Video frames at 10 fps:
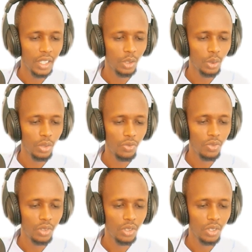off
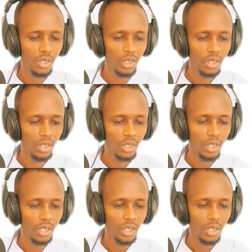
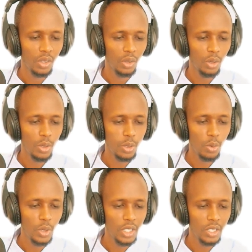also,
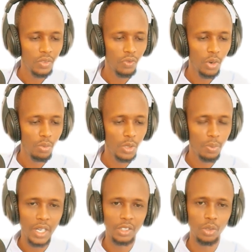which forms
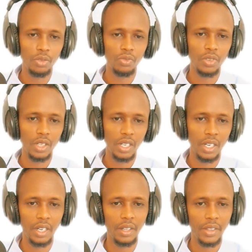part of
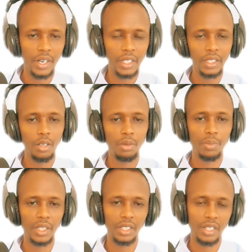the write down,
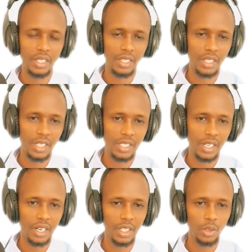but that's a
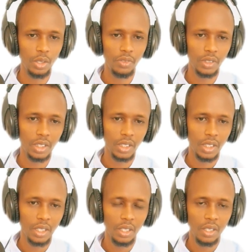write off.
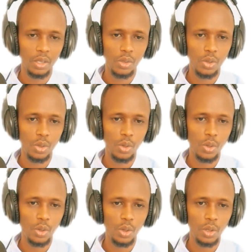
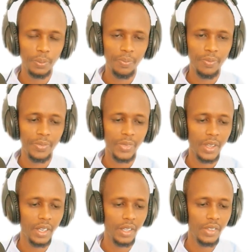So
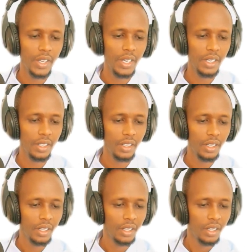and then
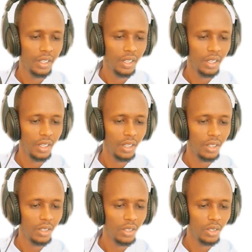
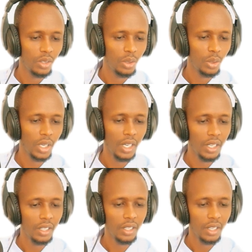you
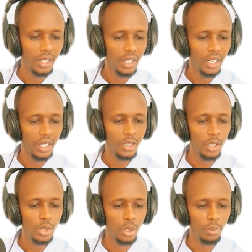can
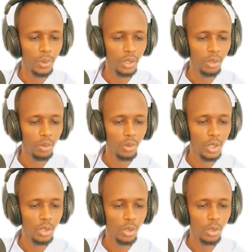distribute, which
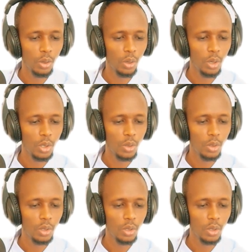is also close to